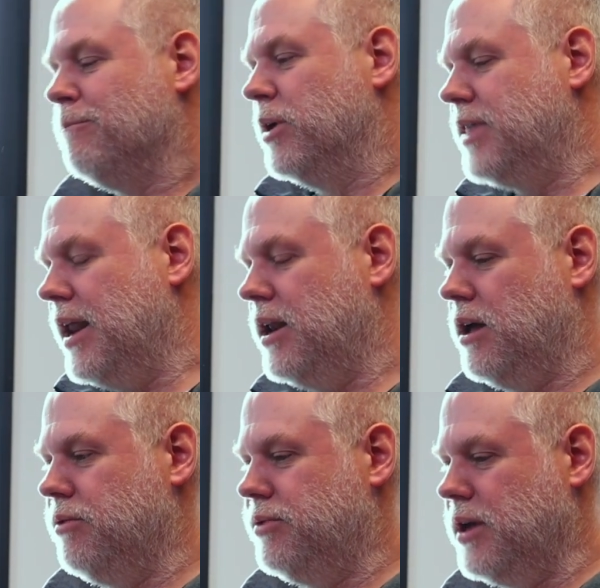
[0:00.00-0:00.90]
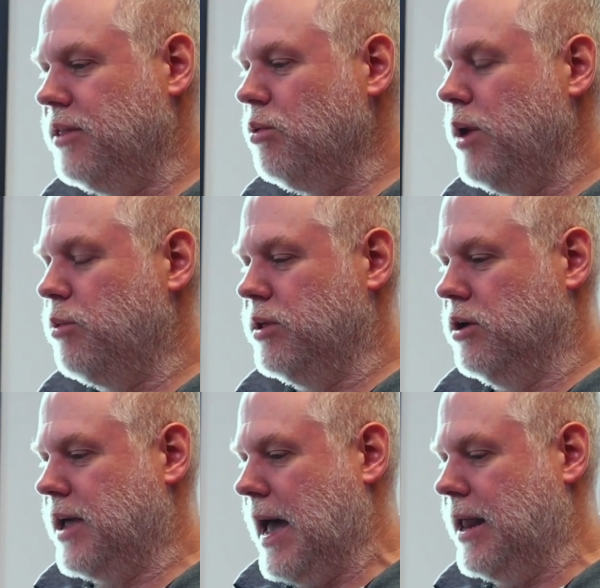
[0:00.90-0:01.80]
But then the other way we
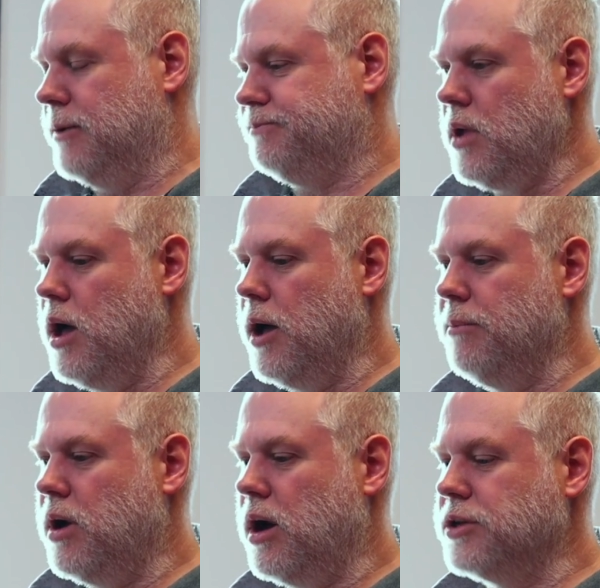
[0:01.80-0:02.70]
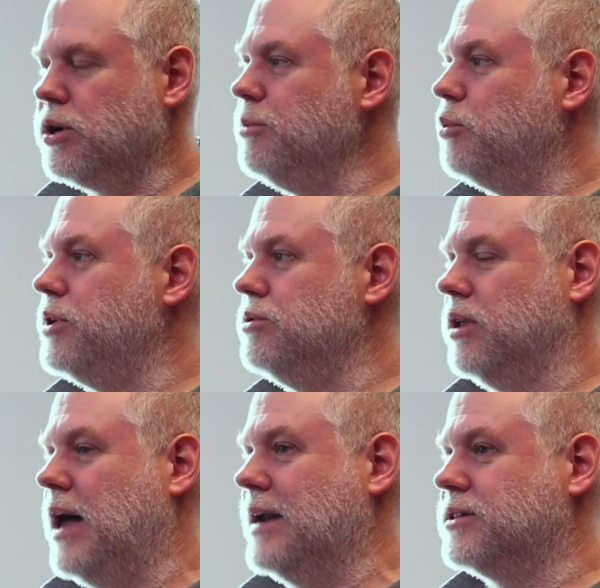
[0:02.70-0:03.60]
look at it, a term that we use
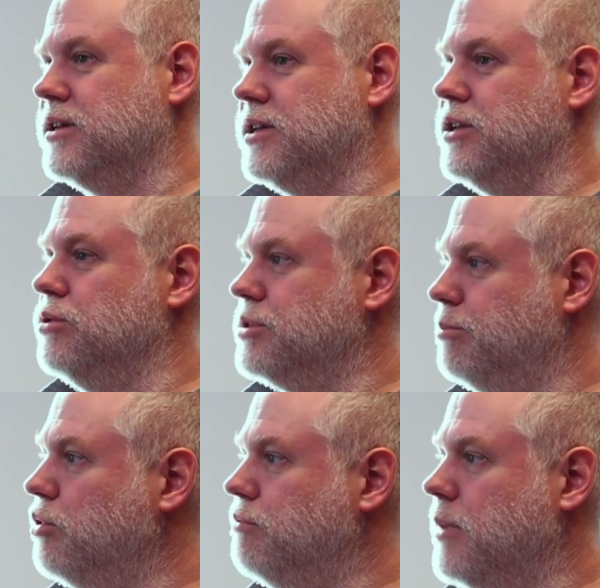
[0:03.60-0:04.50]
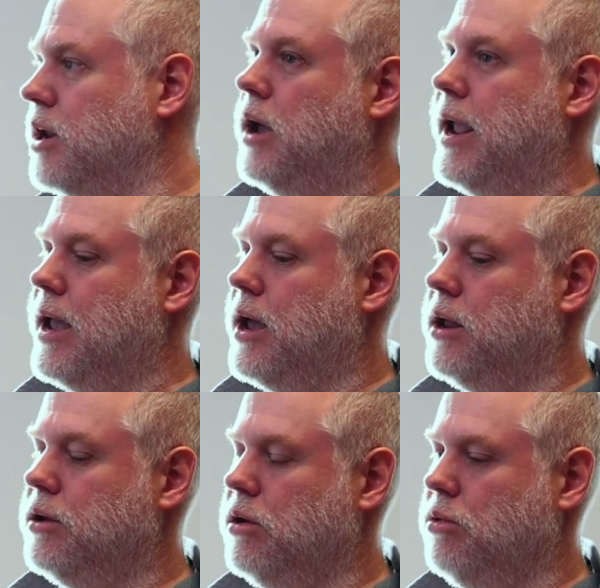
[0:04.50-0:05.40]
a lot is continuous improvement.
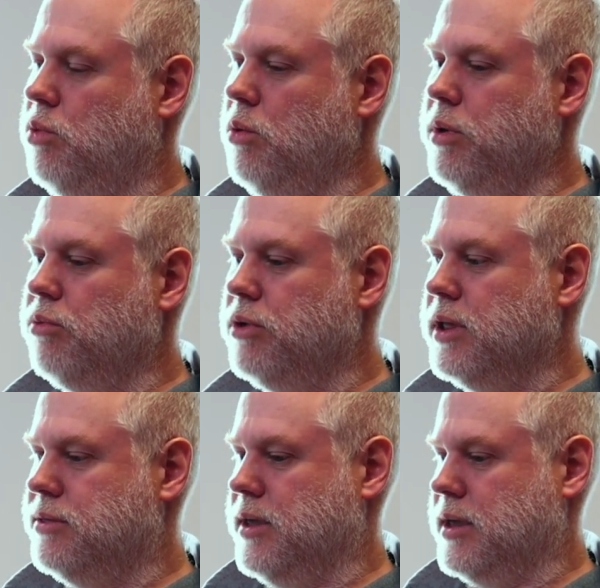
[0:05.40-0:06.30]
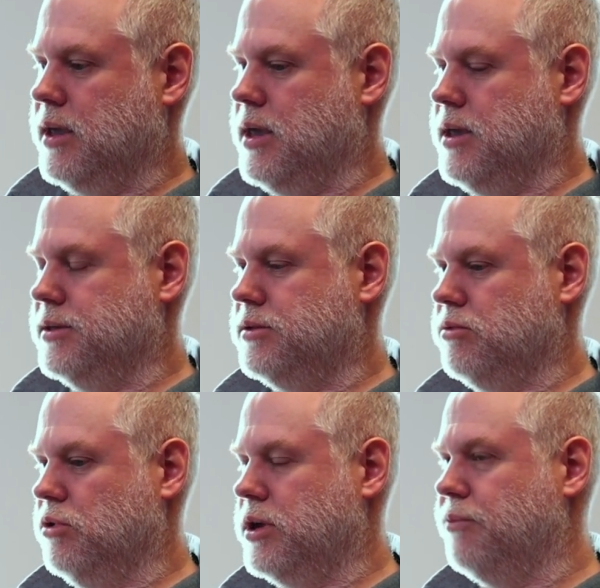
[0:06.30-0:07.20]
And what we're really thinking is,
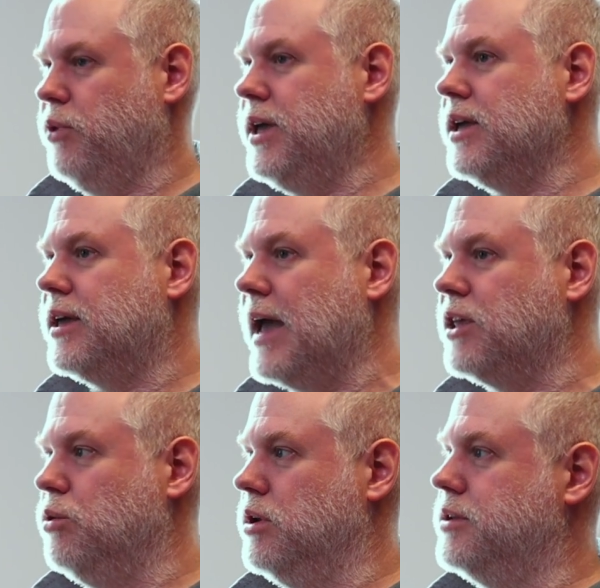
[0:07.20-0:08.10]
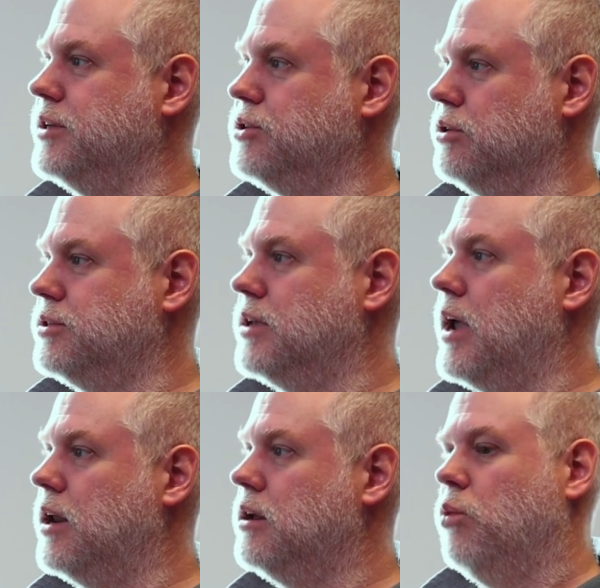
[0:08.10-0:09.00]
look, if we can get you in a digital
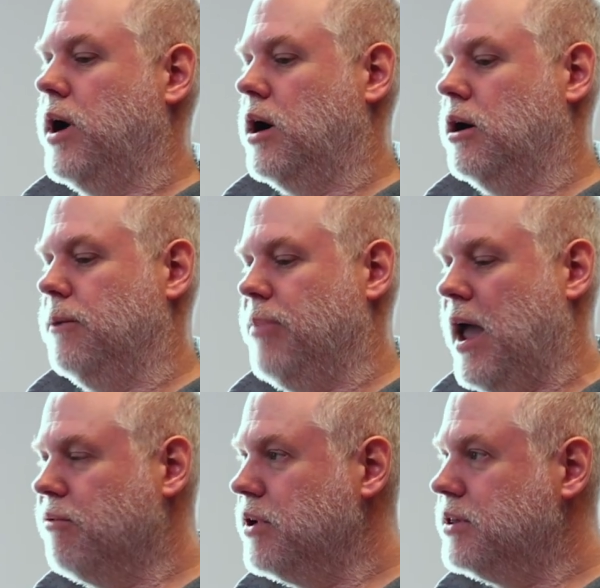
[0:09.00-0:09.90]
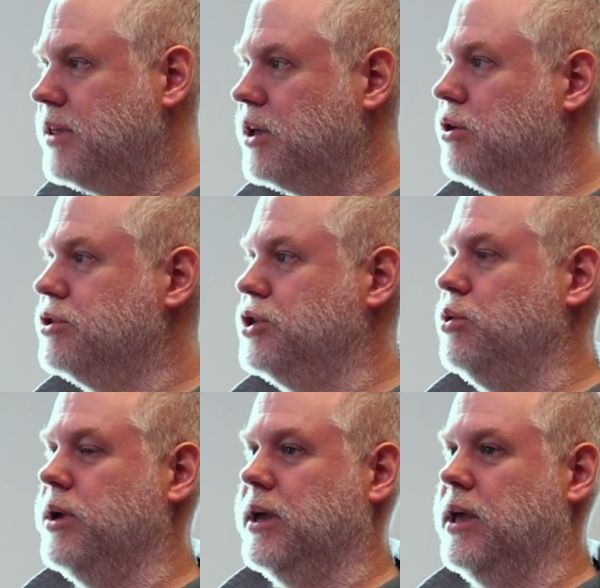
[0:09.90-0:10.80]
state where everything you're
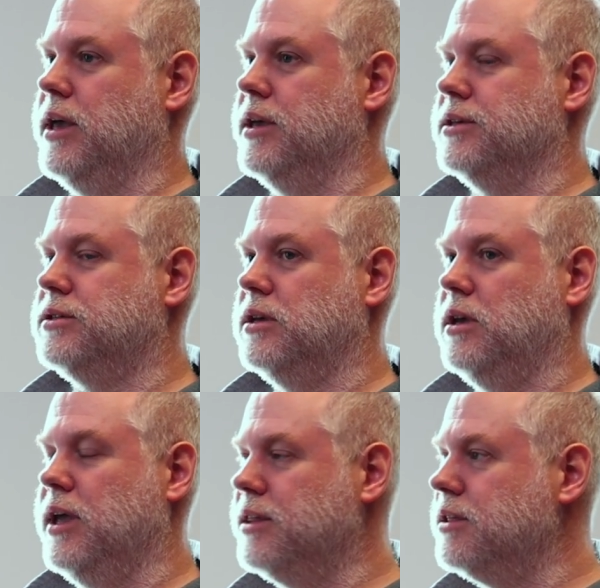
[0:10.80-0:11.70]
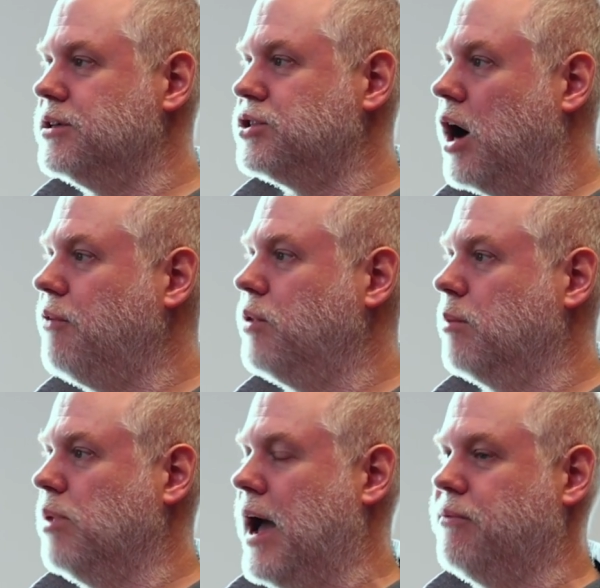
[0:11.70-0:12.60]
doing is in this software
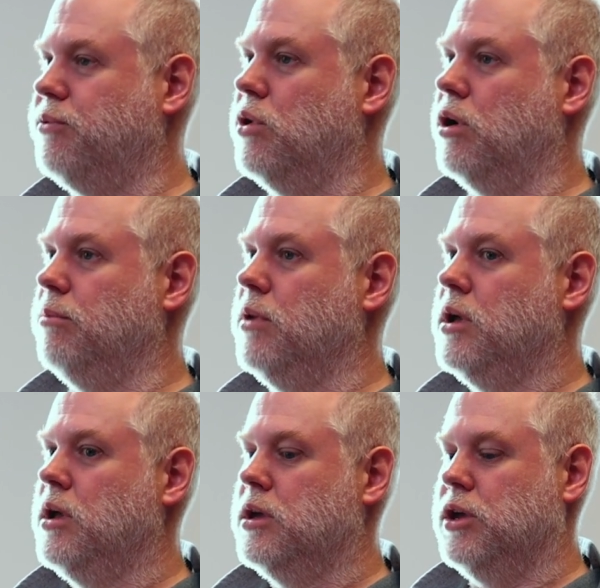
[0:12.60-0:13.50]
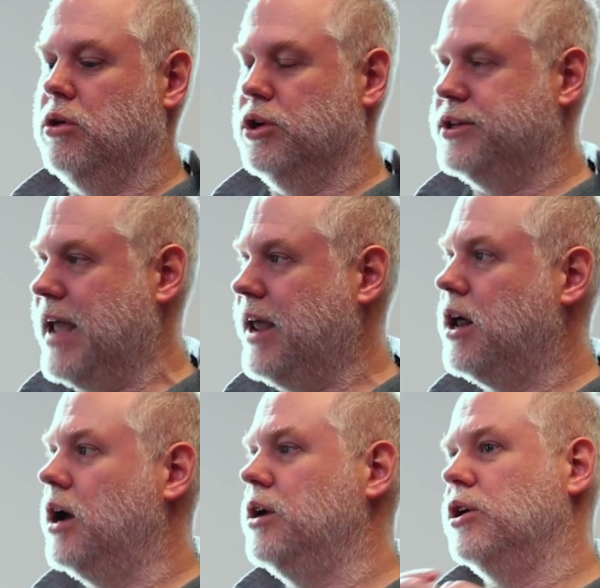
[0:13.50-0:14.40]
platform, your
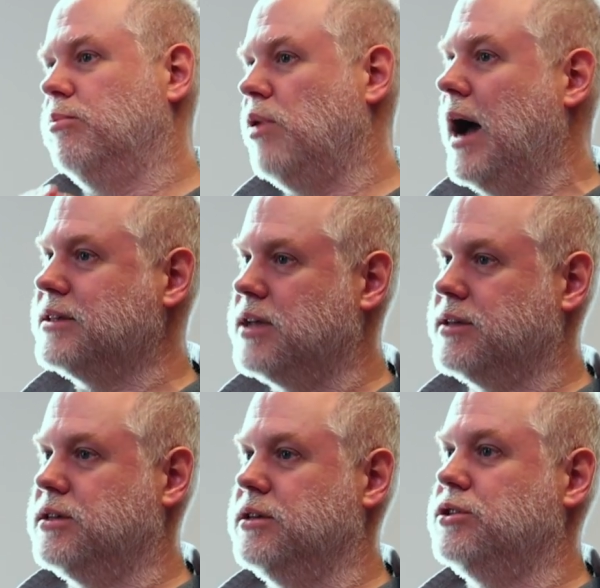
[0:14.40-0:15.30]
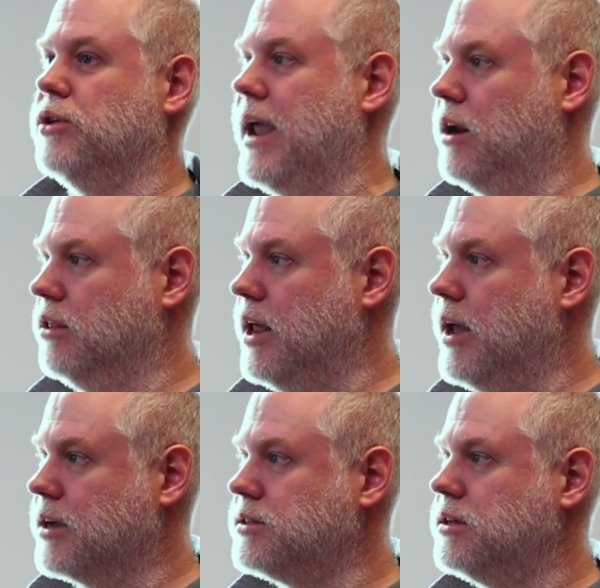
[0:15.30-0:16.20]
data, your processes, your
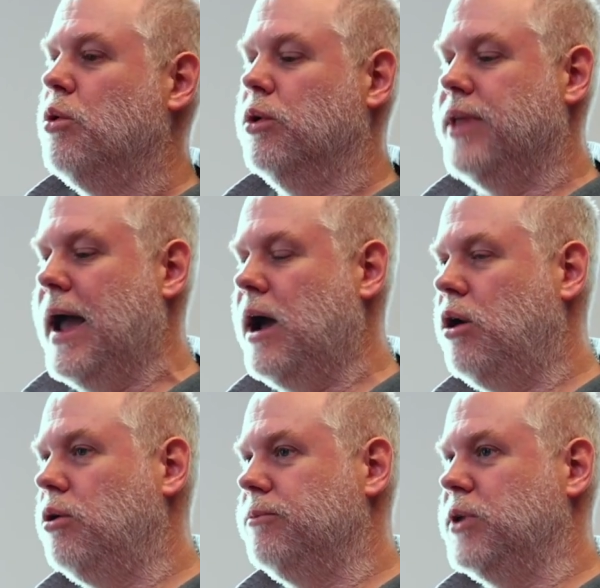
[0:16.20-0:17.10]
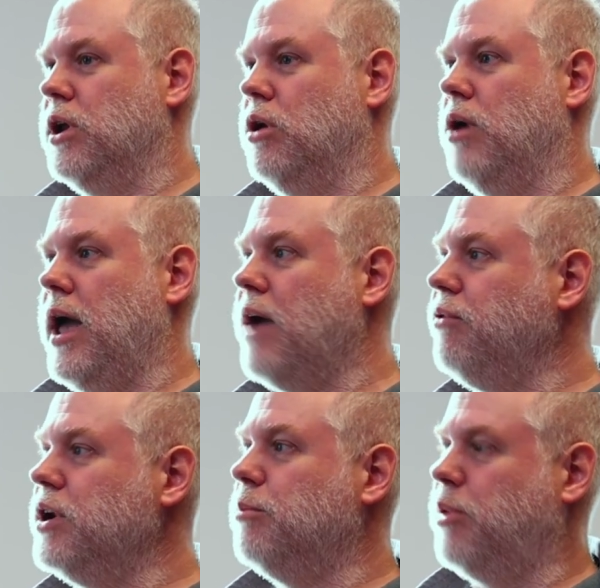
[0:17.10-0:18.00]
analytics, well, now,
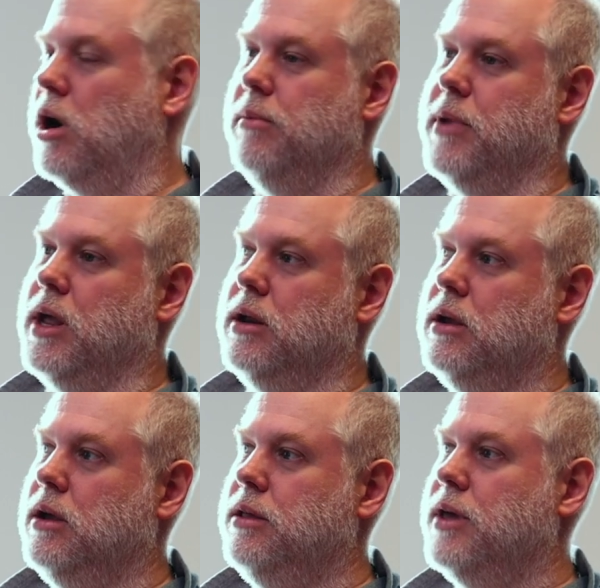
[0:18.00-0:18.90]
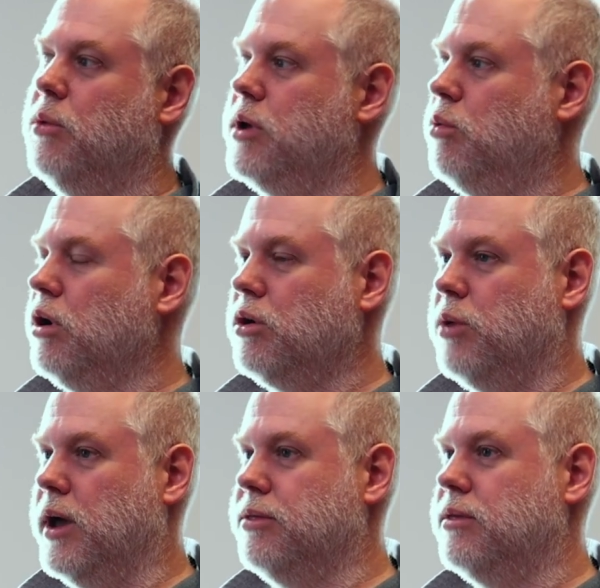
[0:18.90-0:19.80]
every department that we work
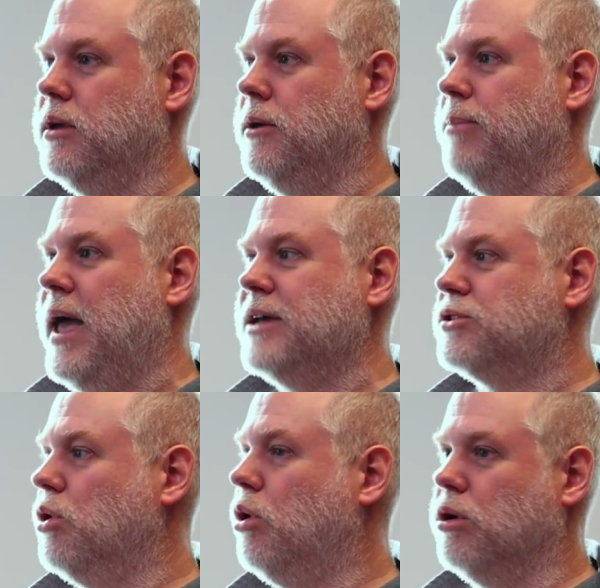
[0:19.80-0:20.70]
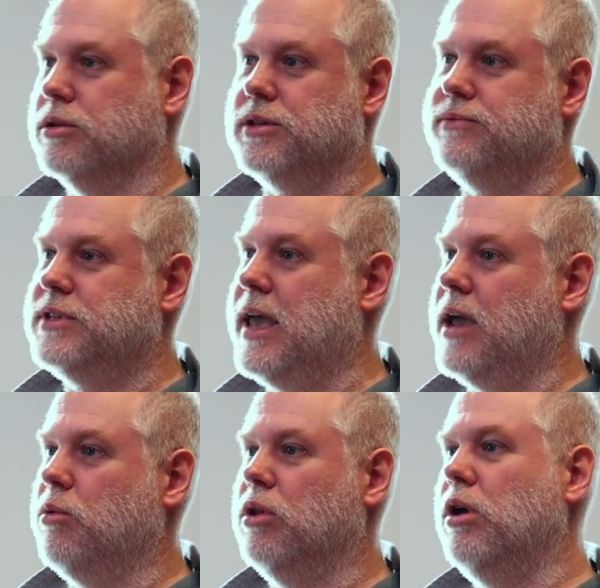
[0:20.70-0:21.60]
with has goals of
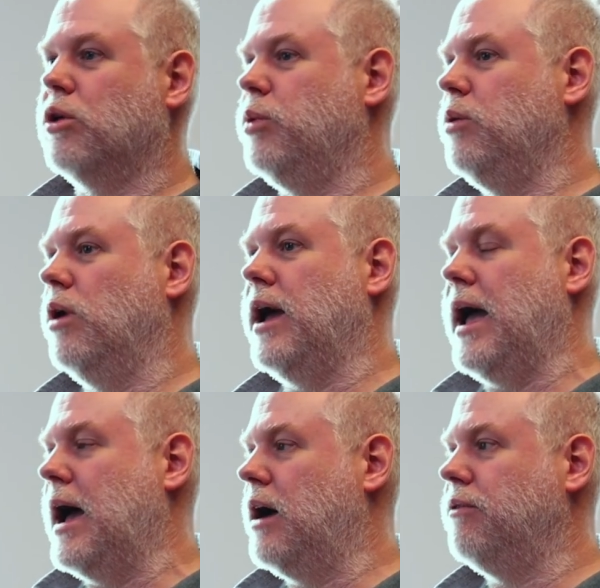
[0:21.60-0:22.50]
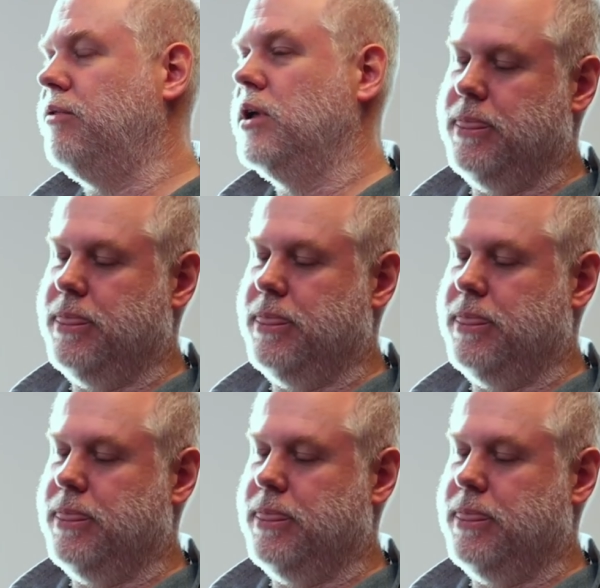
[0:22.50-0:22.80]
saying, well, look, we want to have,